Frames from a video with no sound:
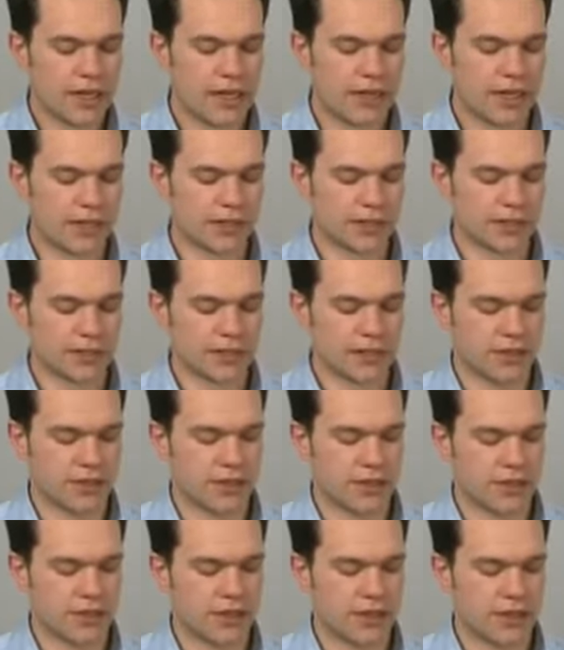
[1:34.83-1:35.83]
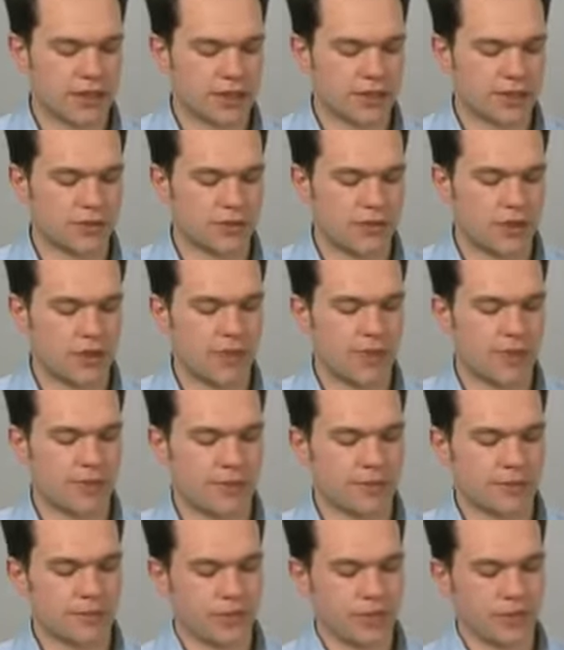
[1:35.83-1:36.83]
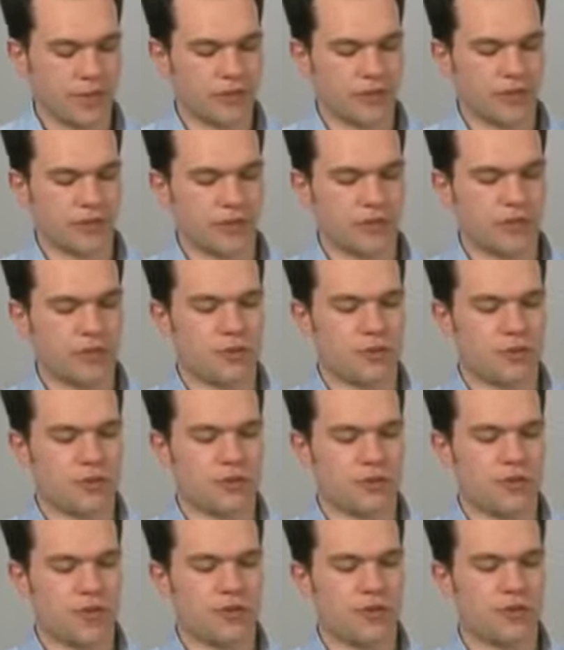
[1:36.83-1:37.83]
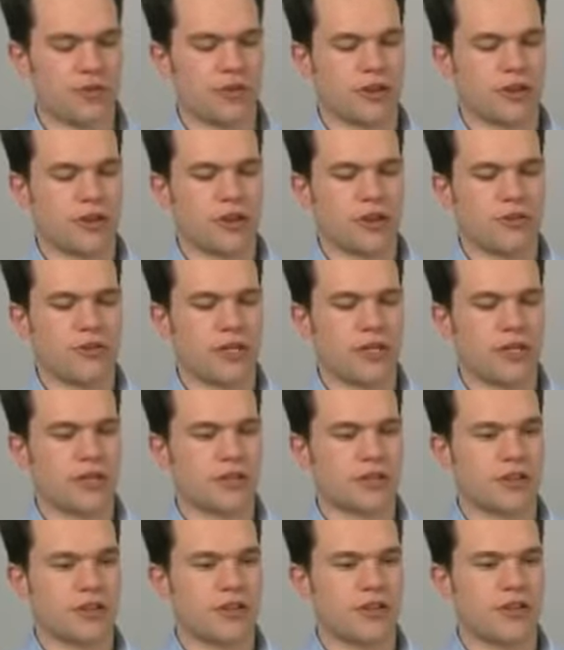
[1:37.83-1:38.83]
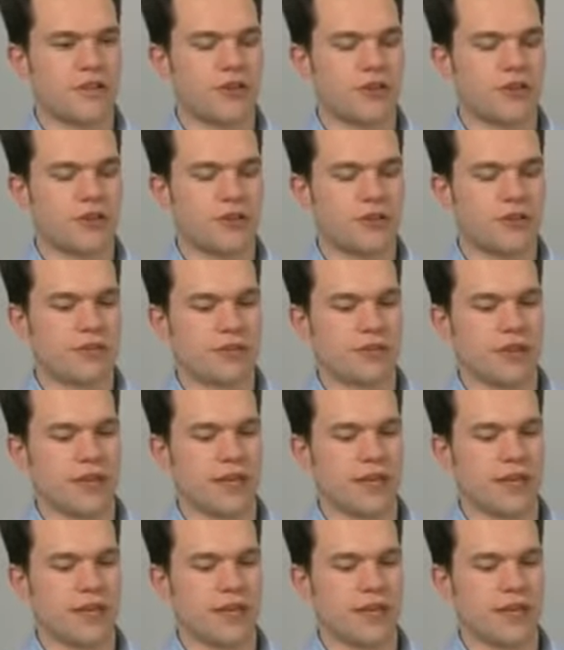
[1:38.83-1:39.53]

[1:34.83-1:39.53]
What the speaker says: and that's where you've got too much load going up the inside of your